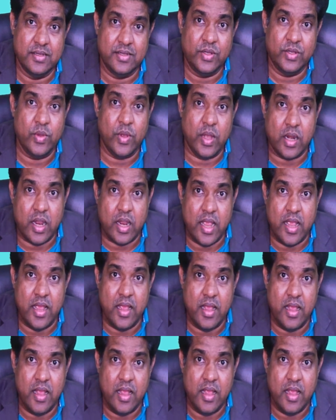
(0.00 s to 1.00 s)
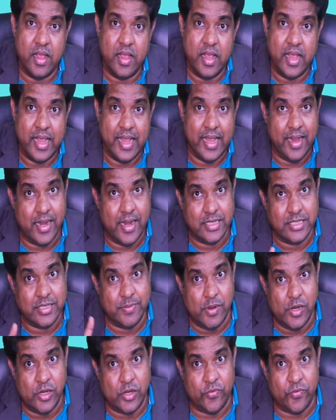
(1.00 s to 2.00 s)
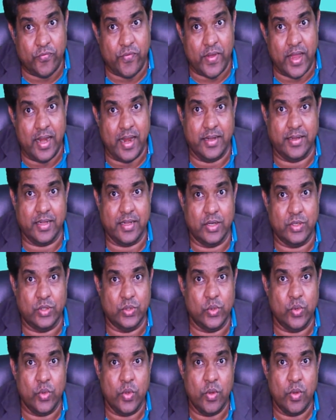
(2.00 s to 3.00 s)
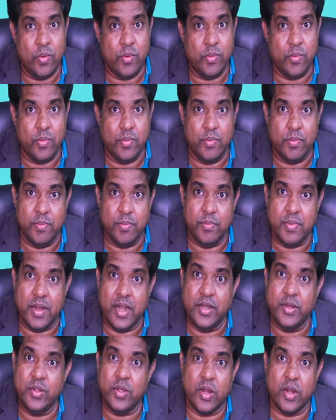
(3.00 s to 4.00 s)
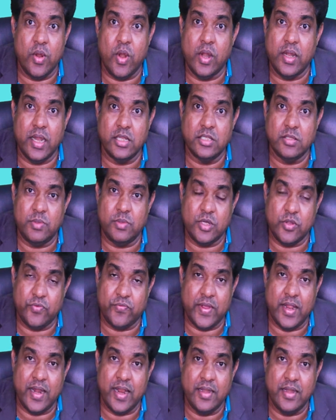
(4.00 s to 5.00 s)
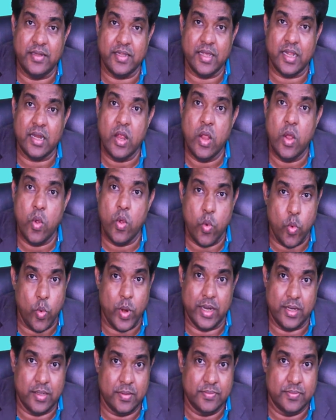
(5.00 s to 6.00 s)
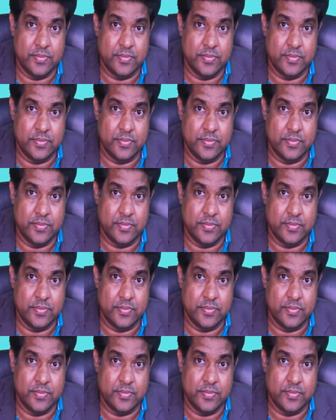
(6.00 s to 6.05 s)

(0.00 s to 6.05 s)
you are eligible to file ITR2 and you are not eligible to file ITR1.